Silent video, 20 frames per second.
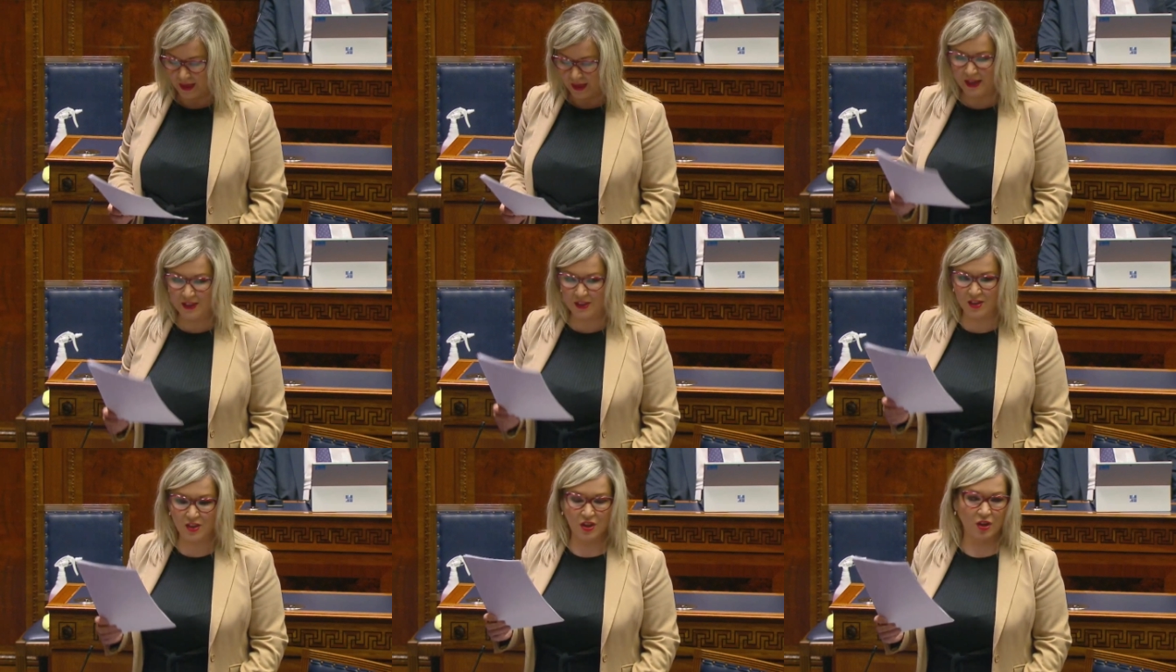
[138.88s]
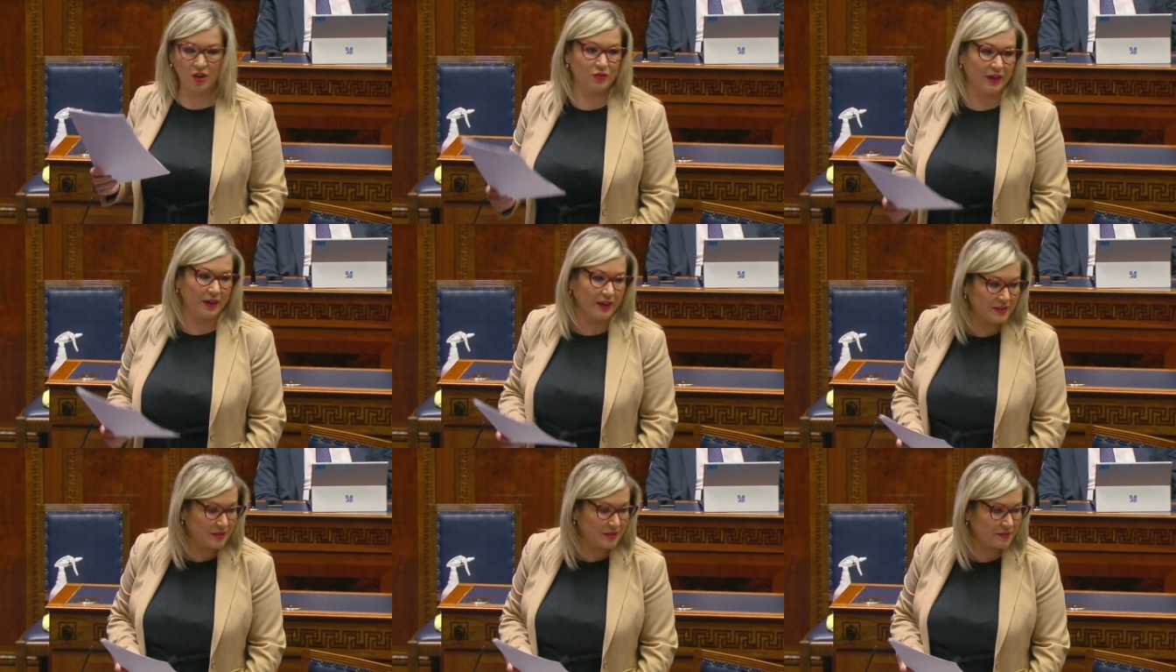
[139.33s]
It's not
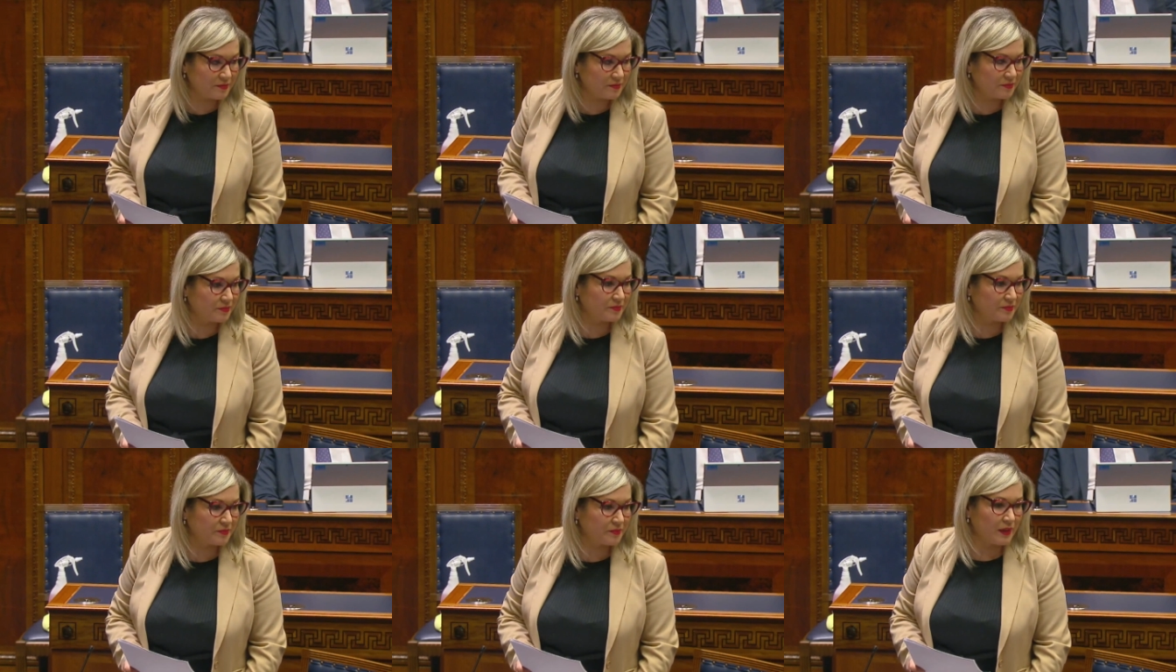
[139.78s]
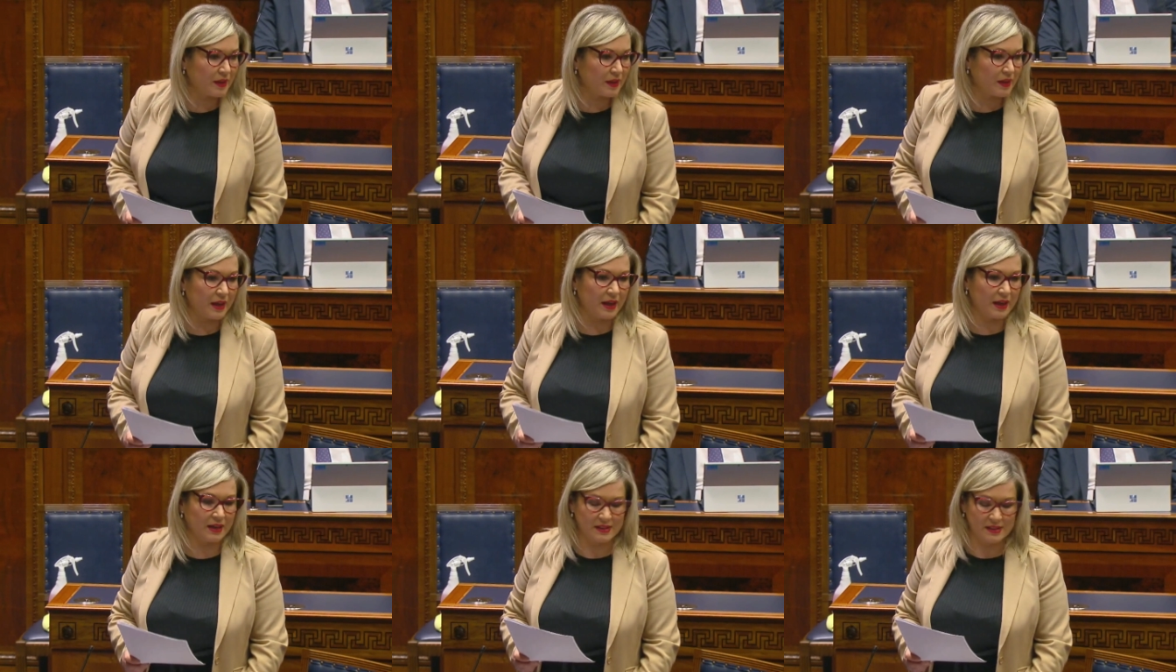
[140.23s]
right,
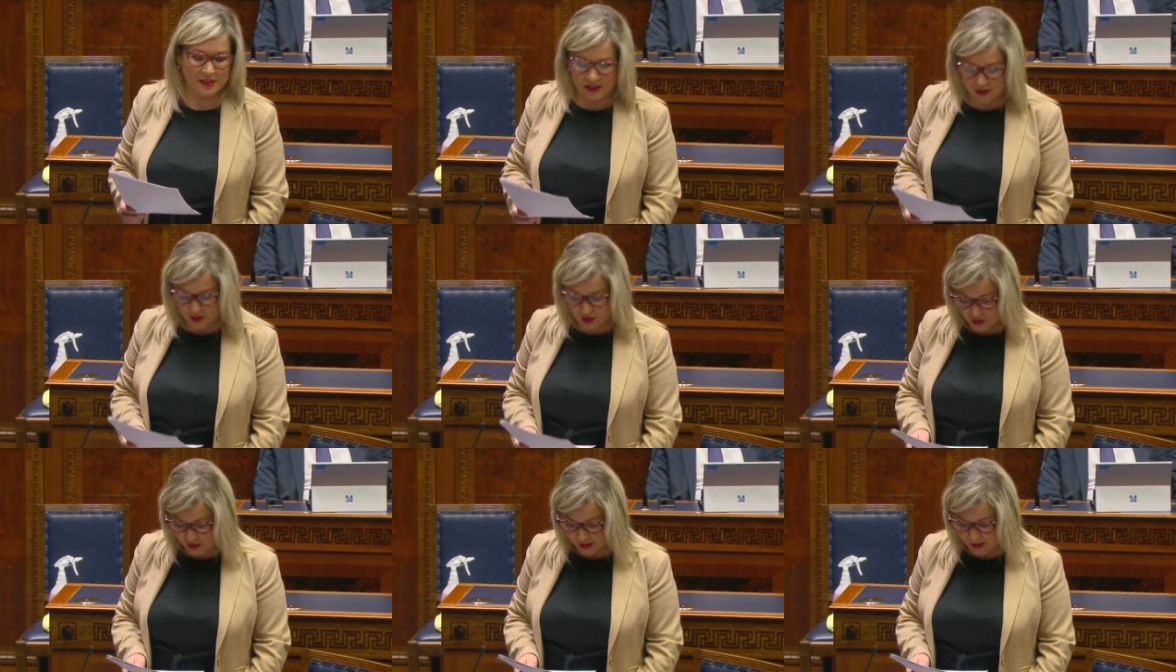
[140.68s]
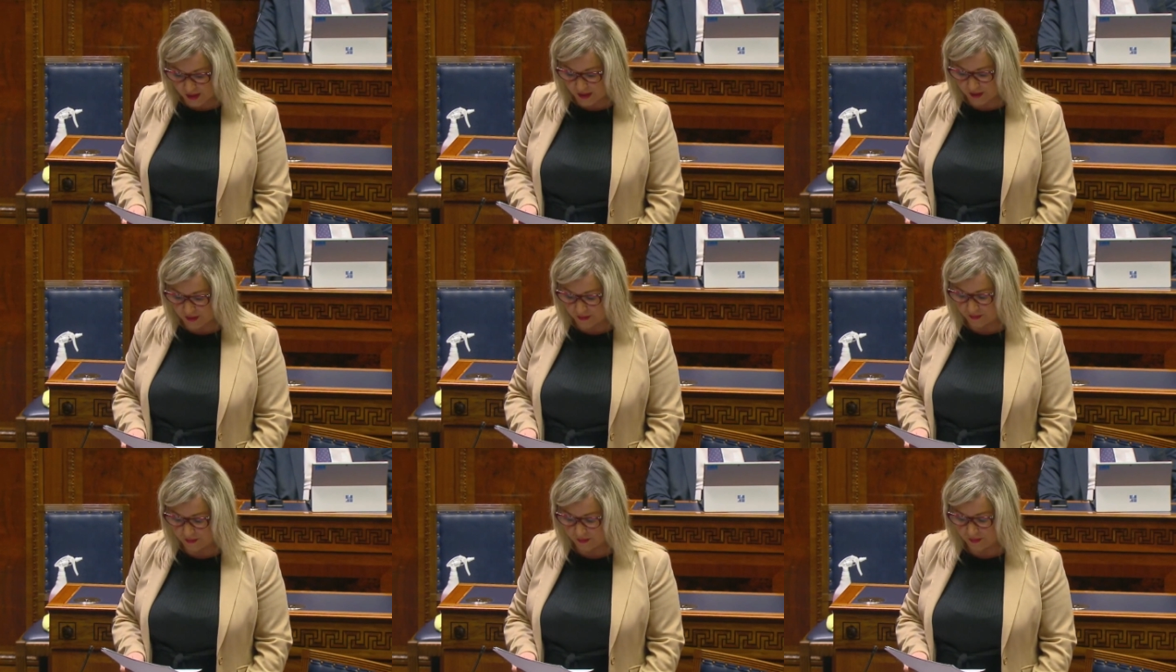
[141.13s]
it's dangerous,